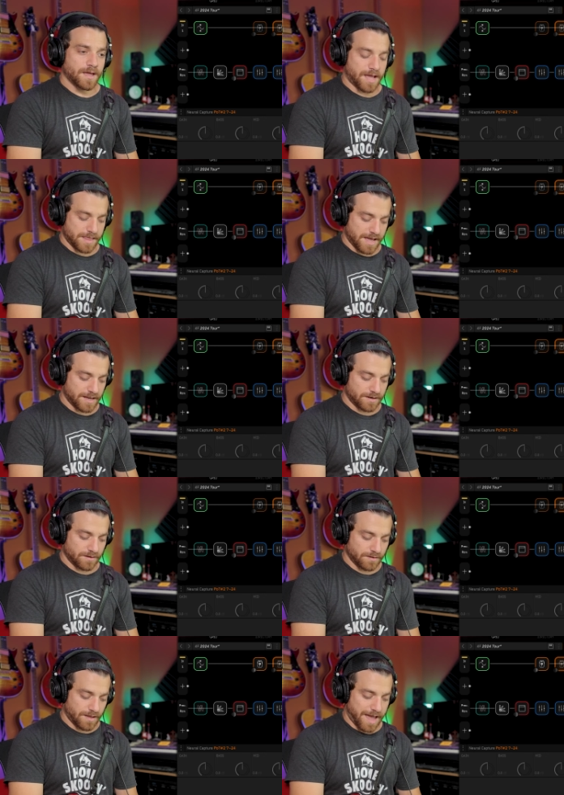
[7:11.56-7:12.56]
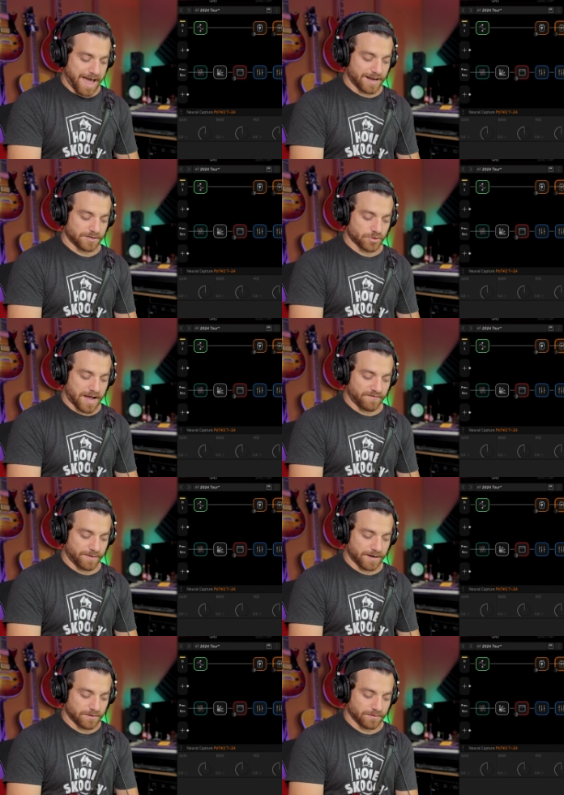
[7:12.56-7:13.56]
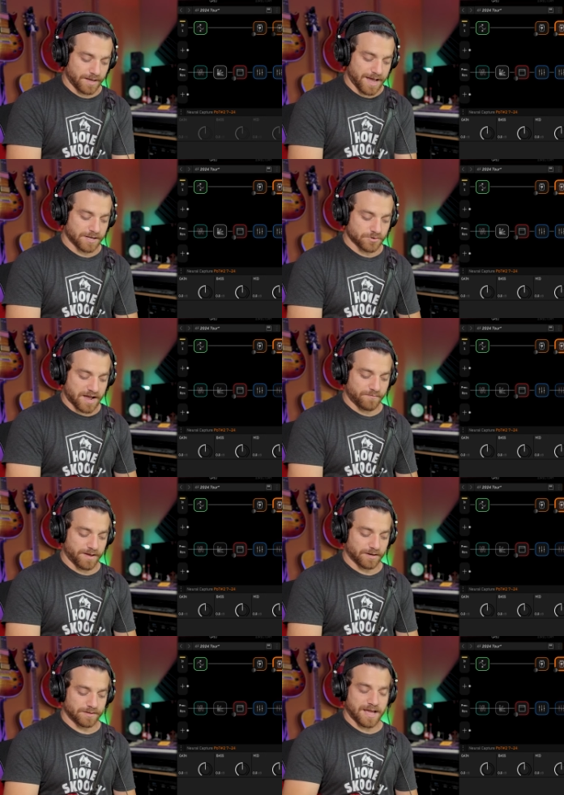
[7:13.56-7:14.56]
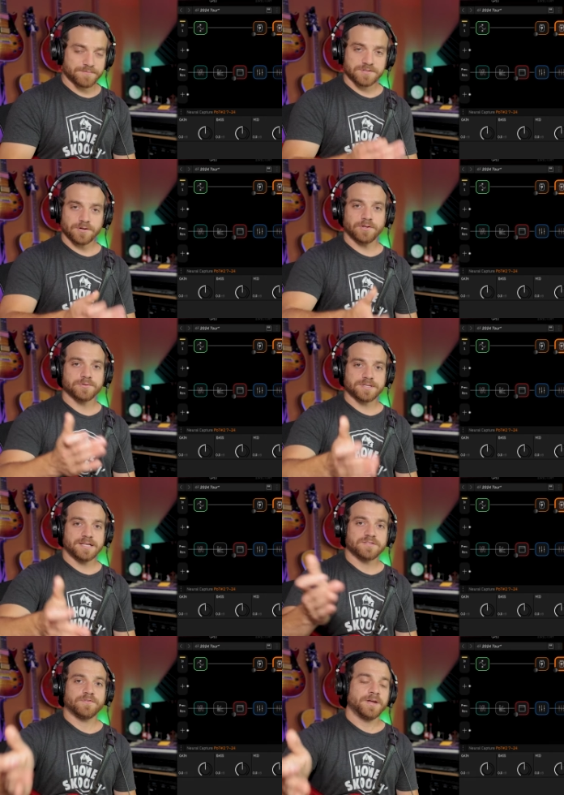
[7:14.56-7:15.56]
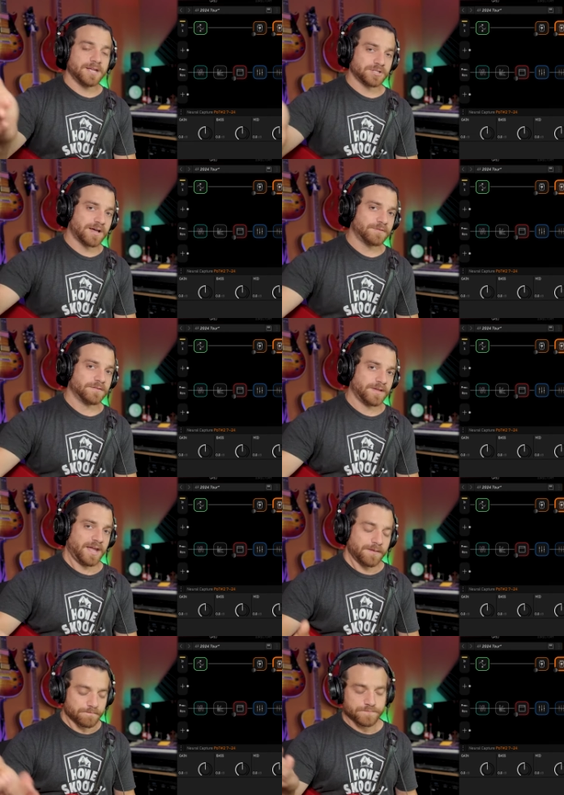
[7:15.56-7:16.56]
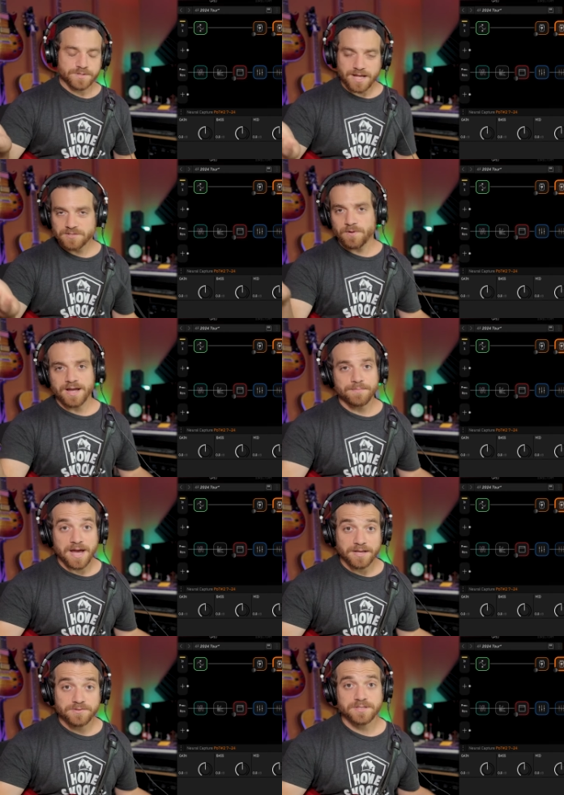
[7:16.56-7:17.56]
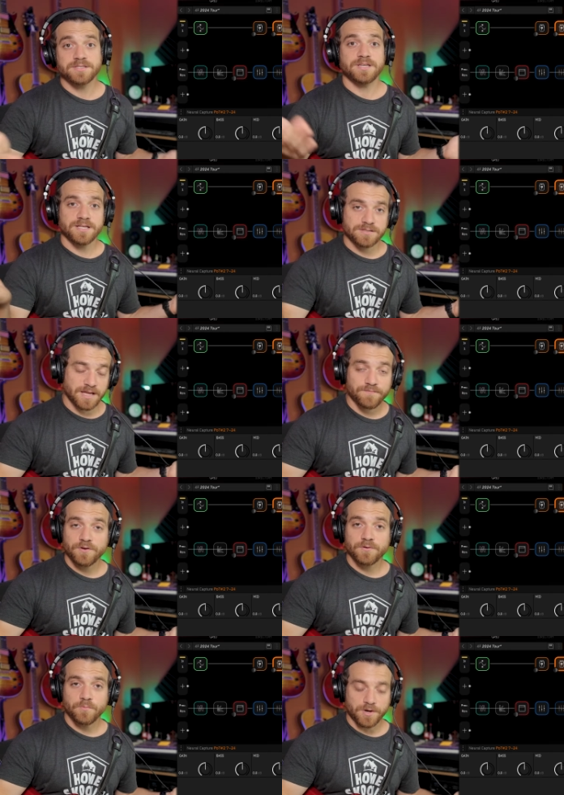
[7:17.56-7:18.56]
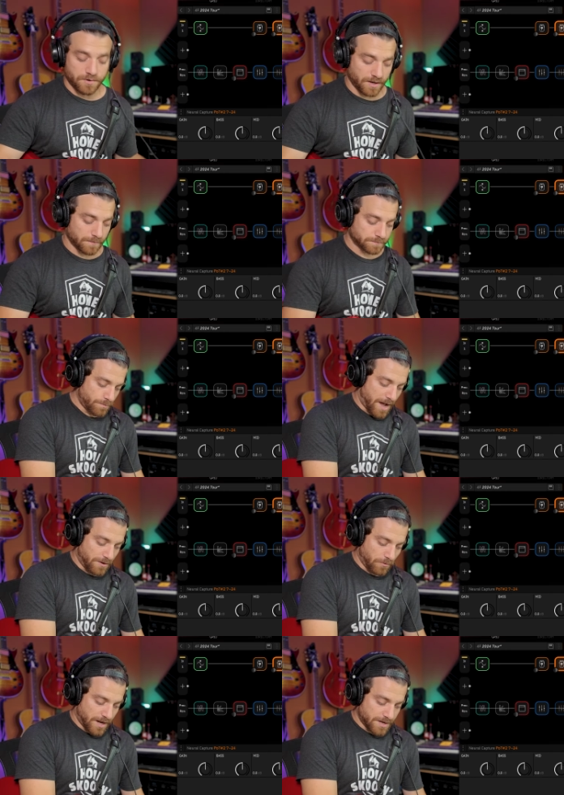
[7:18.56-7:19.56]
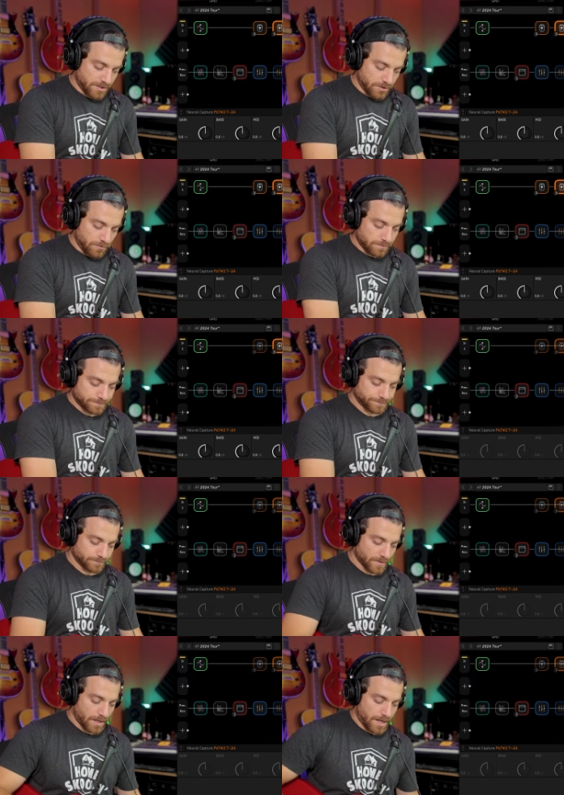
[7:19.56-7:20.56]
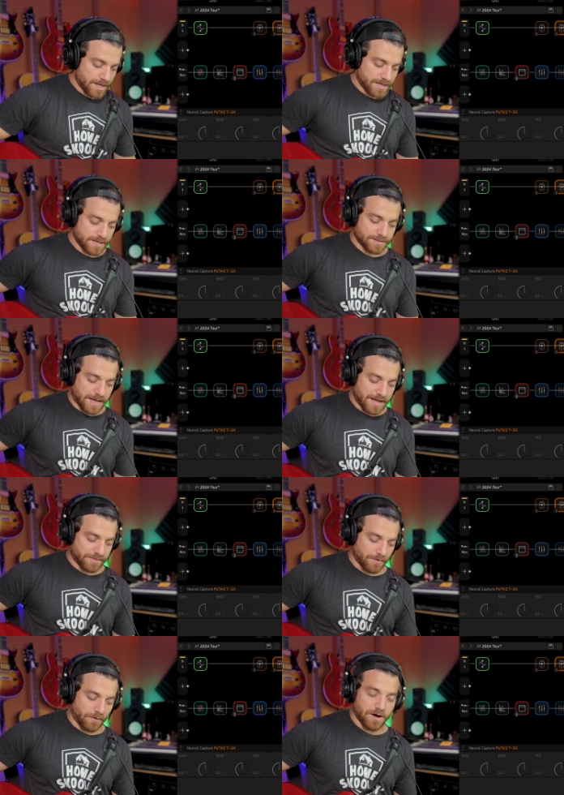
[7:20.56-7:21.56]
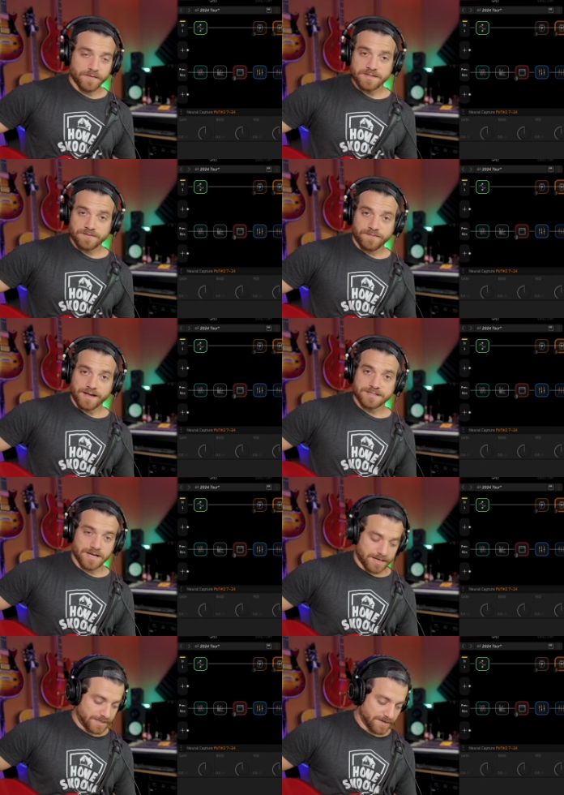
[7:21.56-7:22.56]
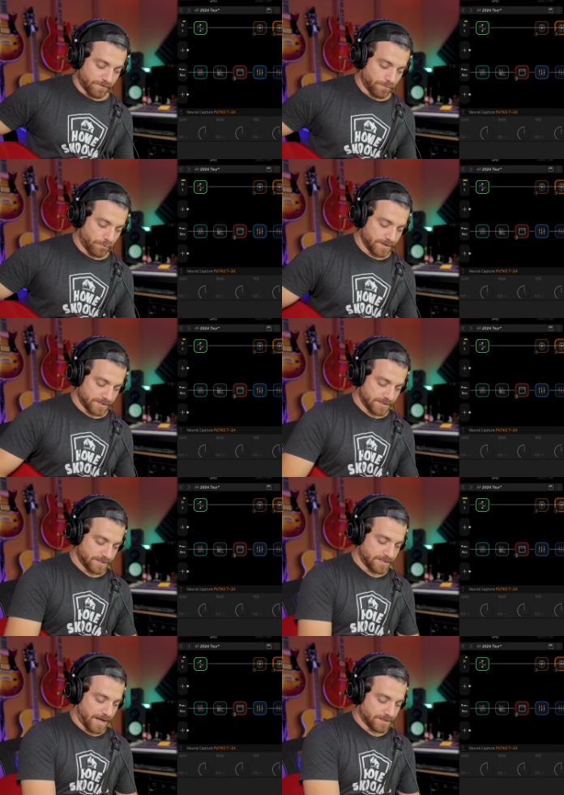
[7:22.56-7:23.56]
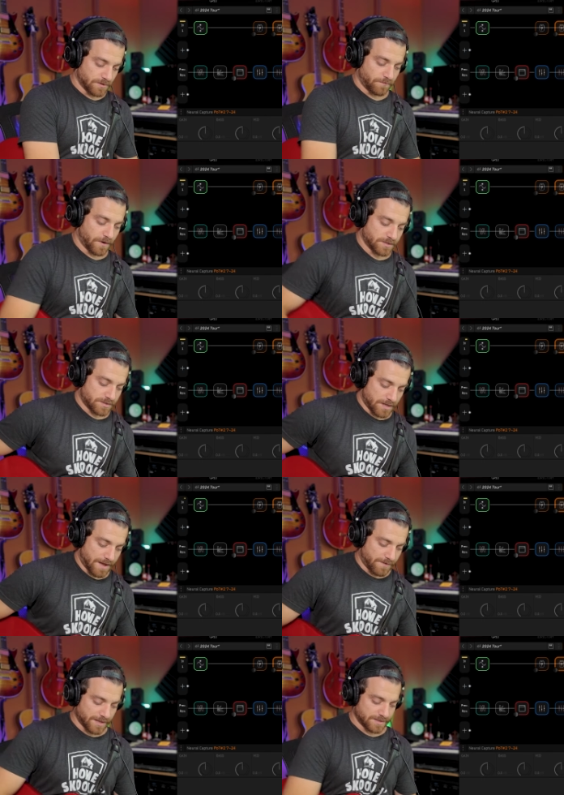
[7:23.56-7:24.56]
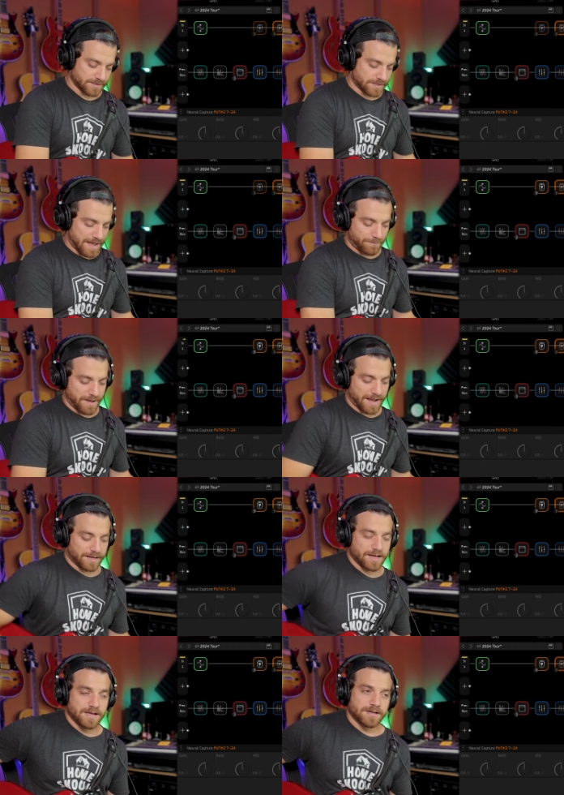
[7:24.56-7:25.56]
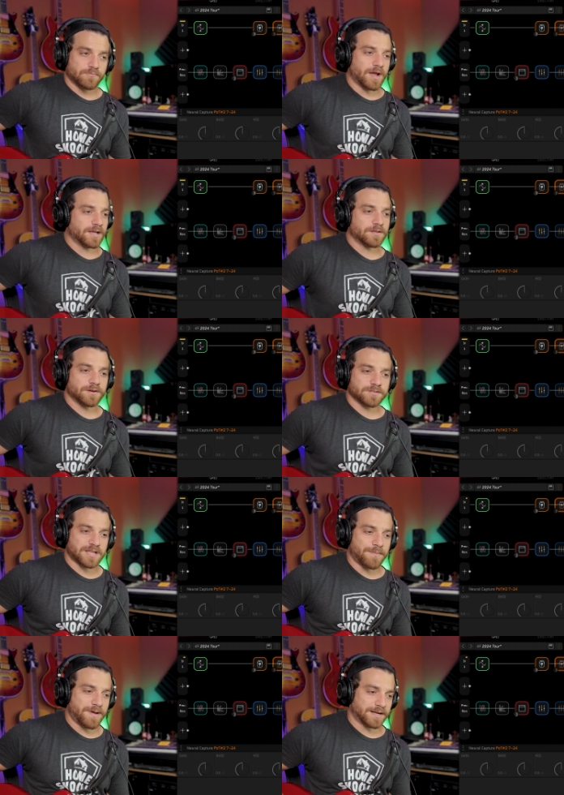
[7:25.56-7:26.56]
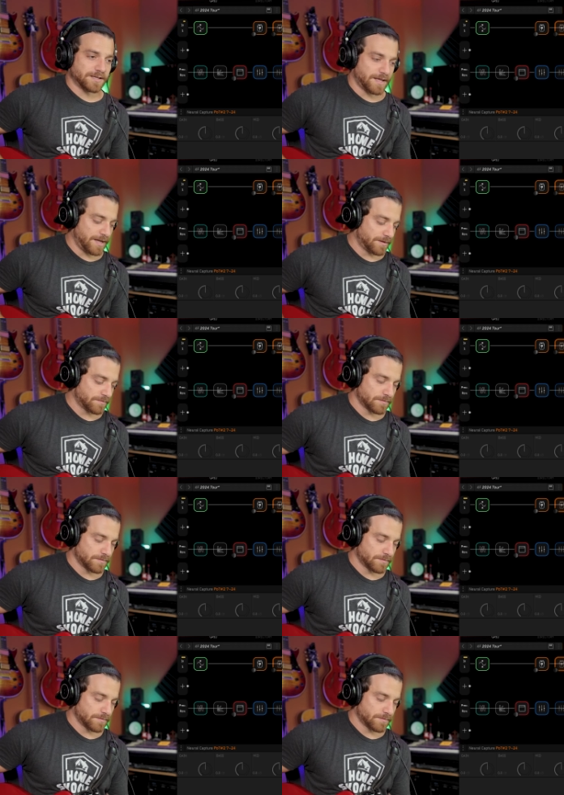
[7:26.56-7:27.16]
and then add a drive pedal, and have solo scenes for each level of gain. So that's why I'm not using scenes, if you're wondering. But what I do is I throw all these effects on at different points in the set. So first, I've got this slapback, regular slapback delay.